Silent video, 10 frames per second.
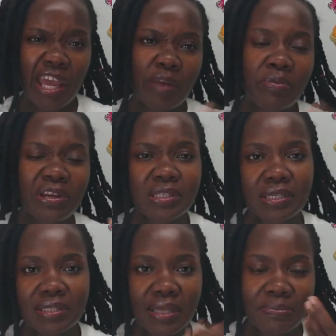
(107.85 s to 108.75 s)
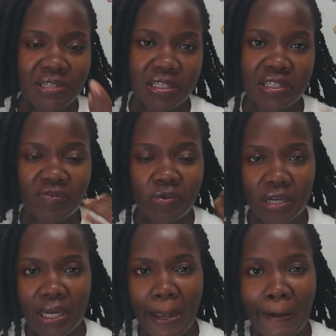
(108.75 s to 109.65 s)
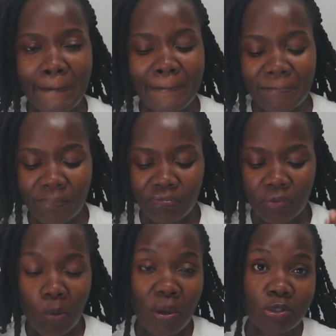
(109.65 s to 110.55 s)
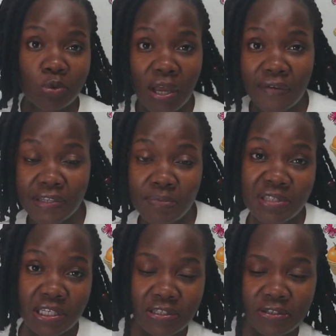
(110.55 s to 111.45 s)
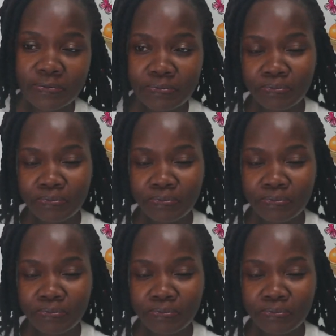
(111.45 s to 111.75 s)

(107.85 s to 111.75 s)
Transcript: Yeah, it brings in some taste if you really want to have some taste.